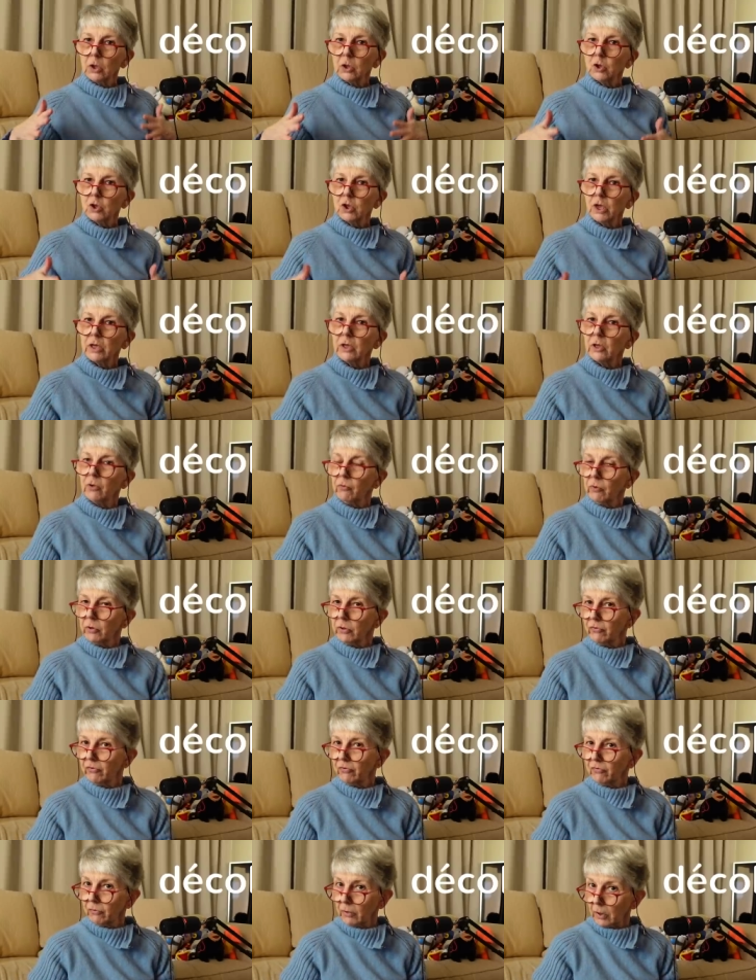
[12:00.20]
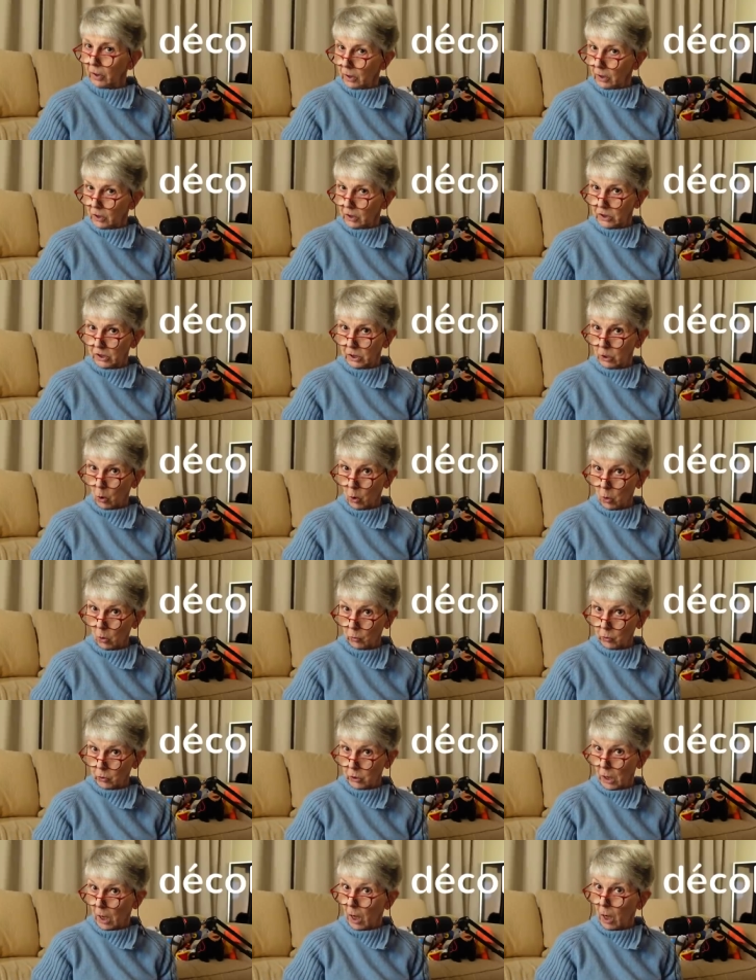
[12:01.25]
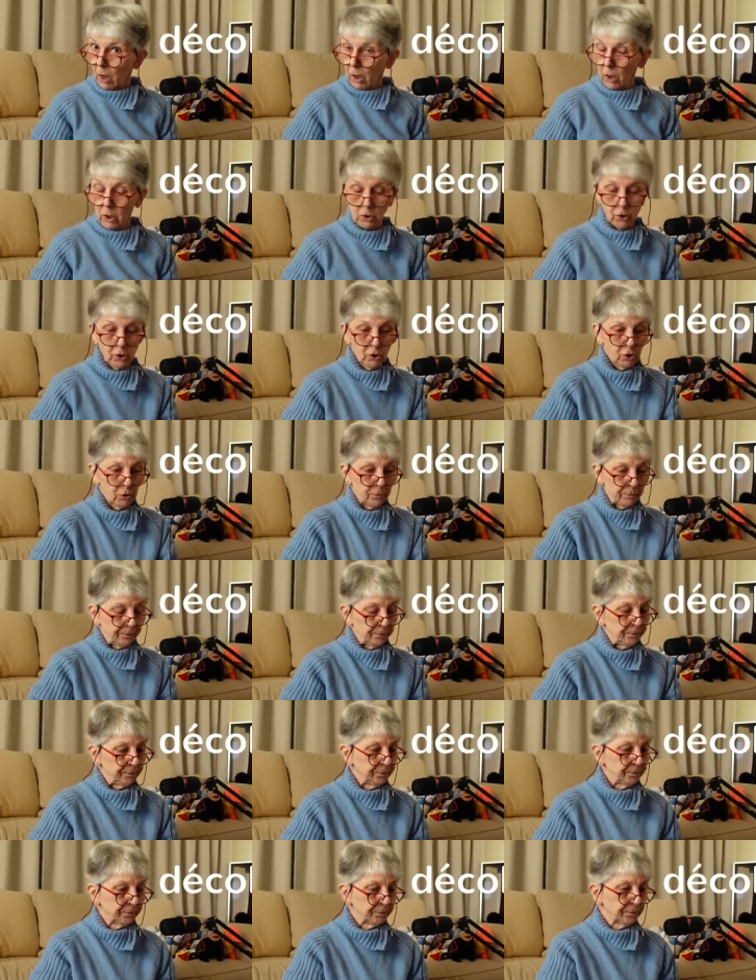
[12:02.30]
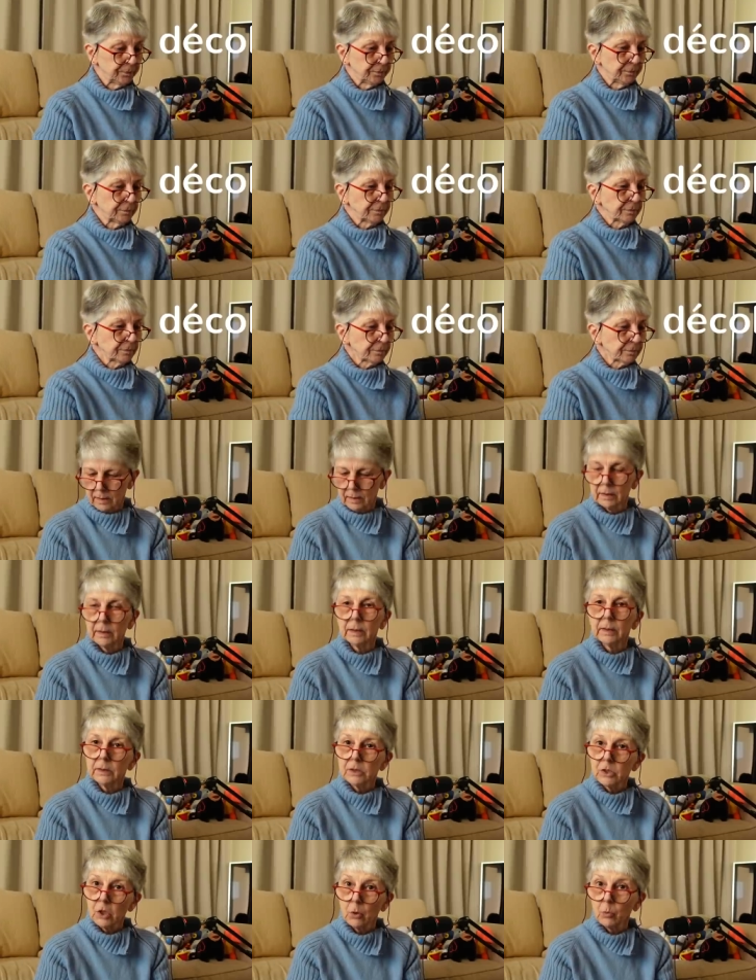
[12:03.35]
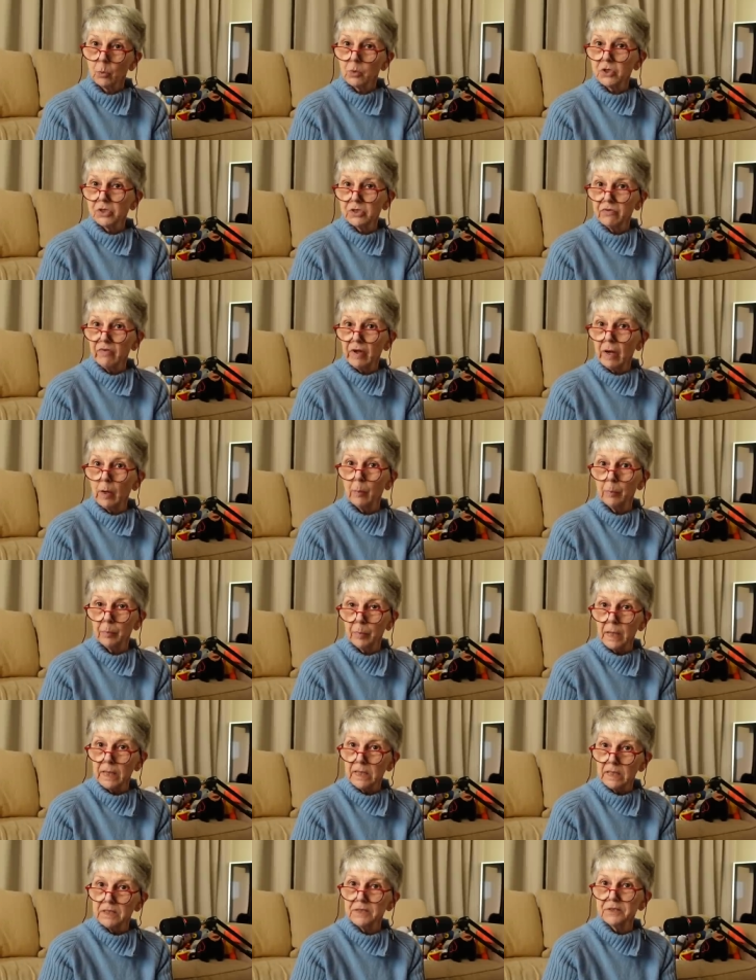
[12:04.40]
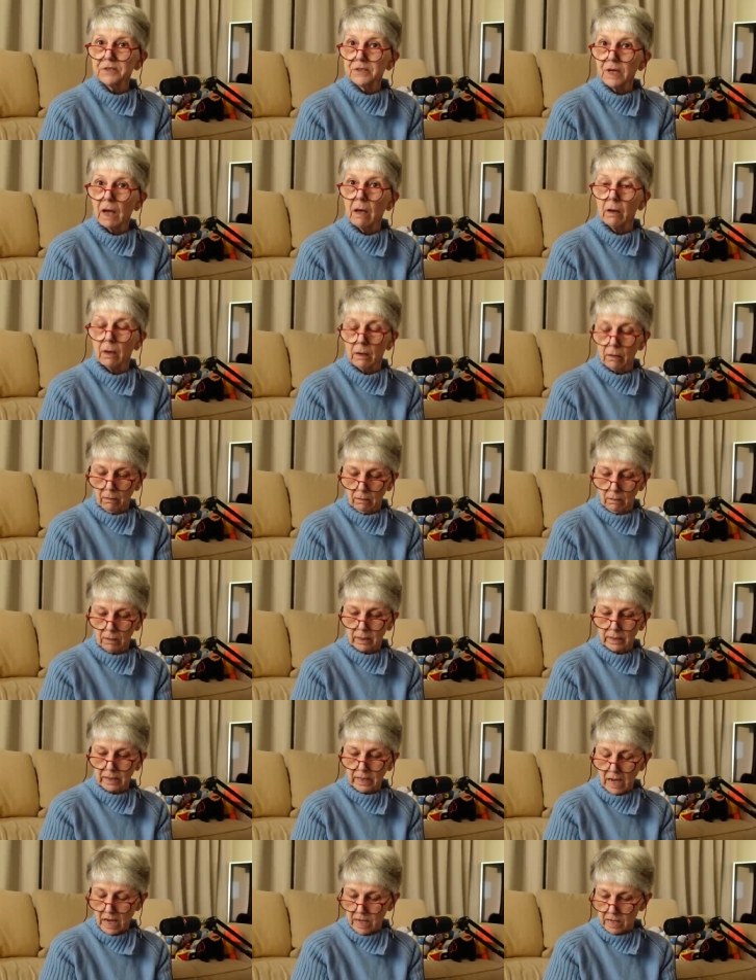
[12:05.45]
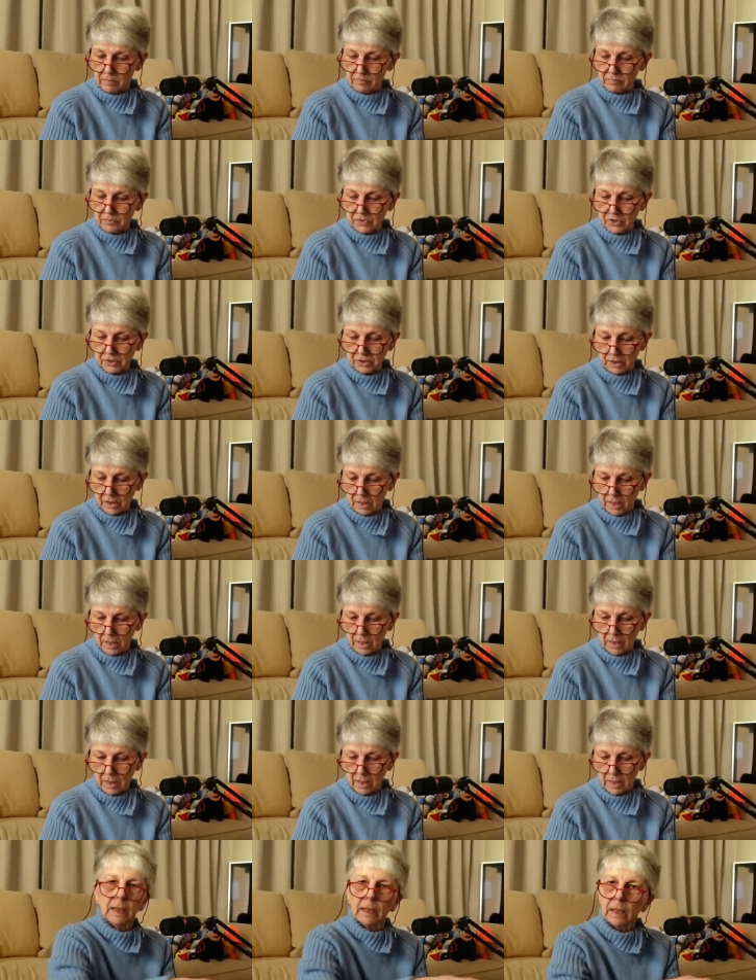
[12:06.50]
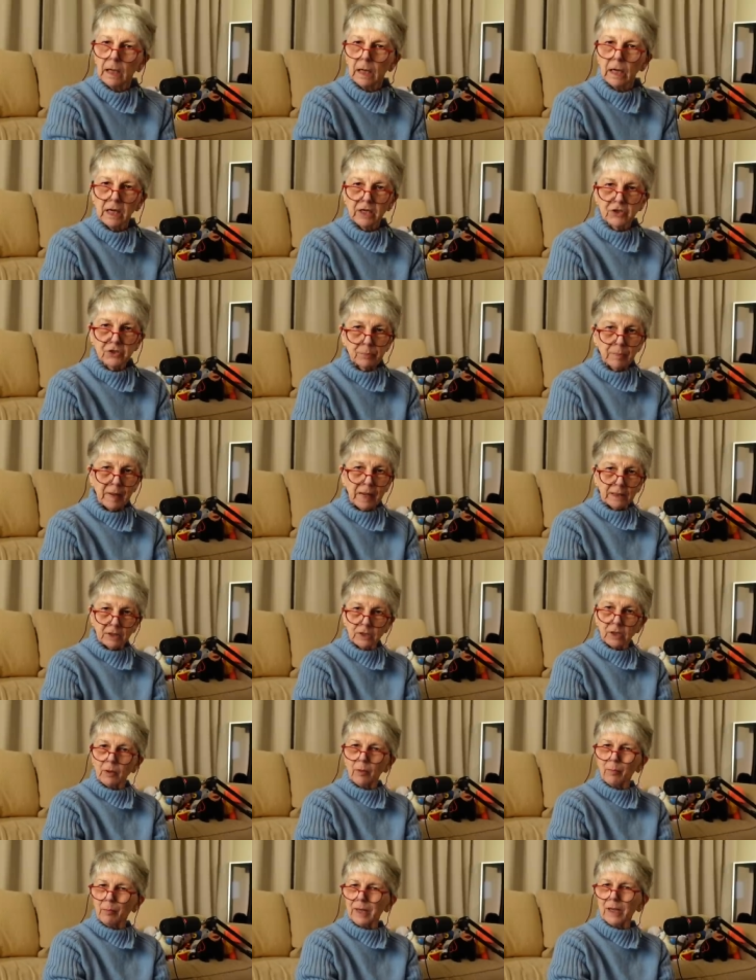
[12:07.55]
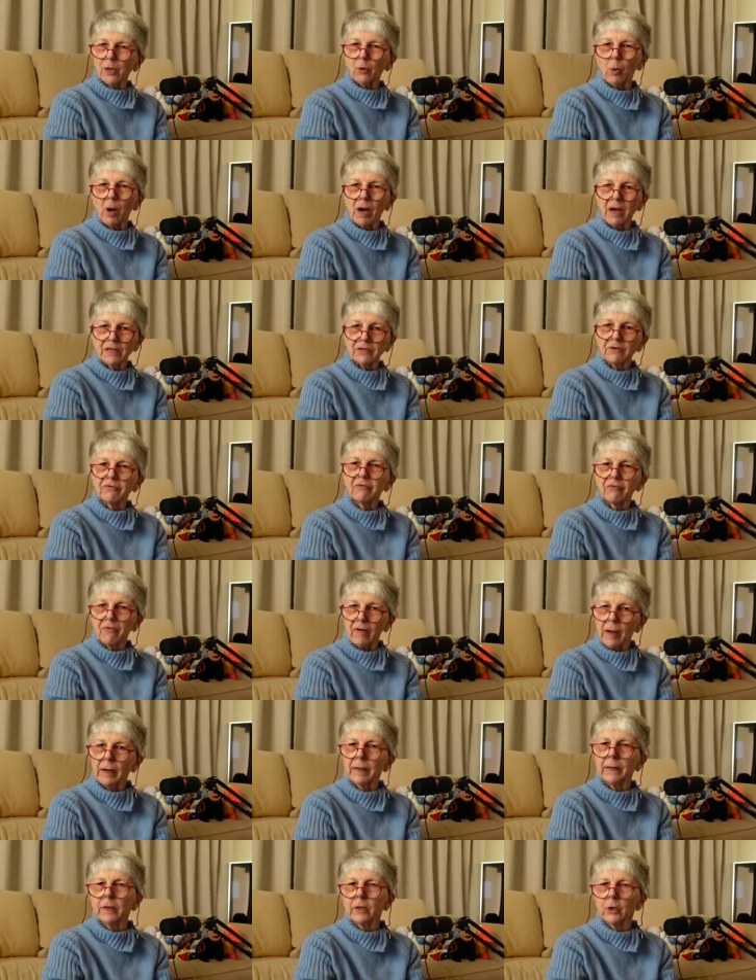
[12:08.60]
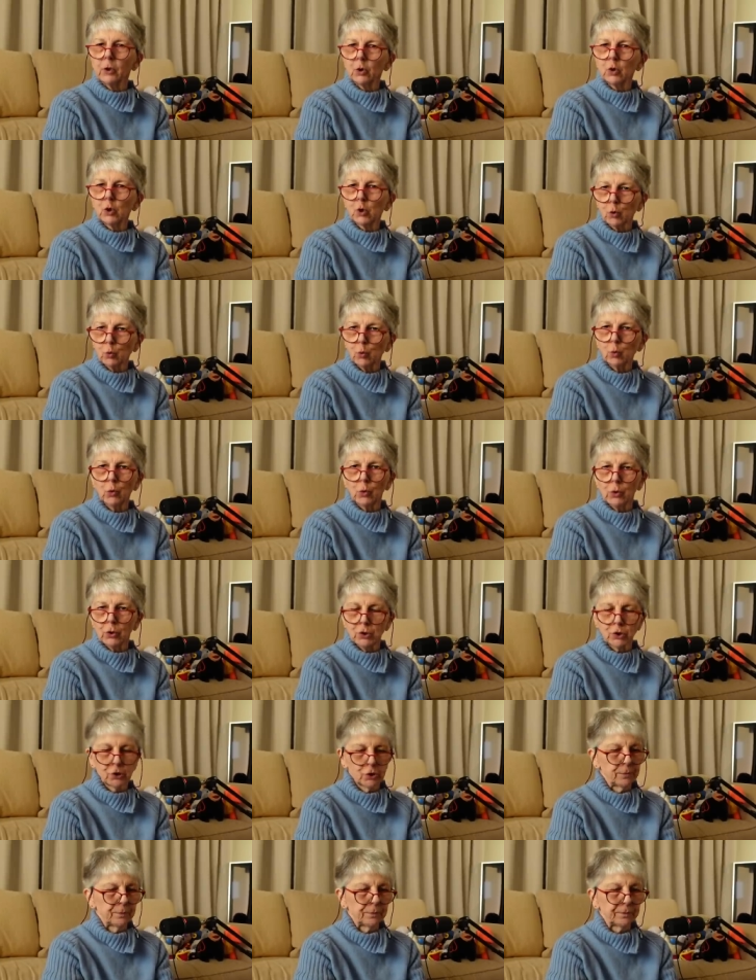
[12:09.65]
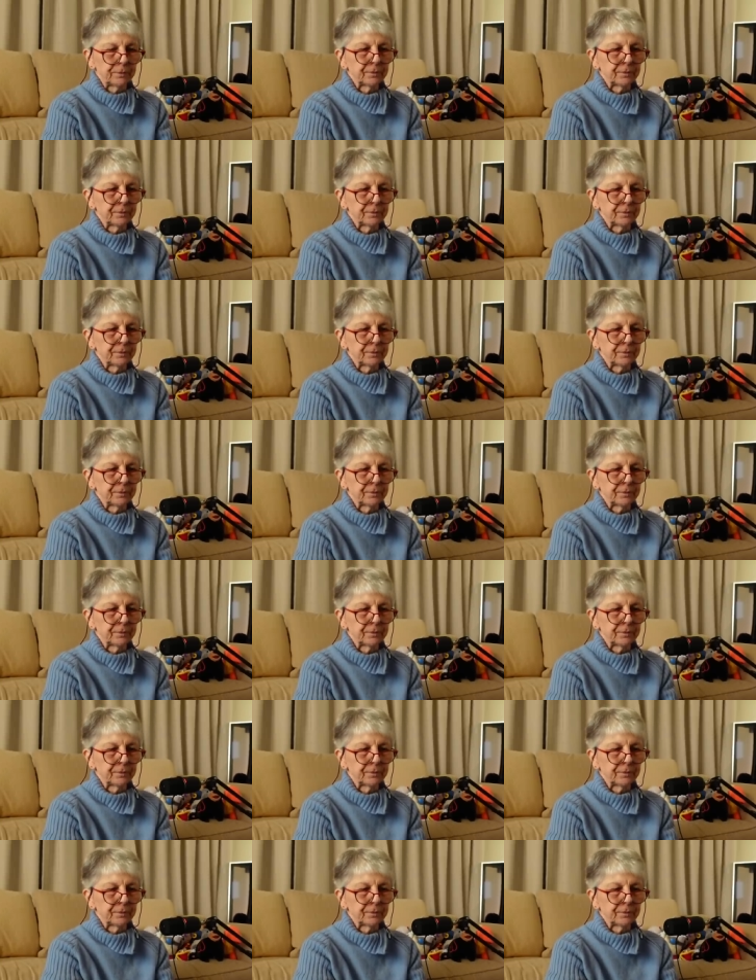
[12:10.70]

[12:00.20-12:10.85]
generous decolletage. So it was developed by Insile Games. I expect it'll be quite a fun jaunt.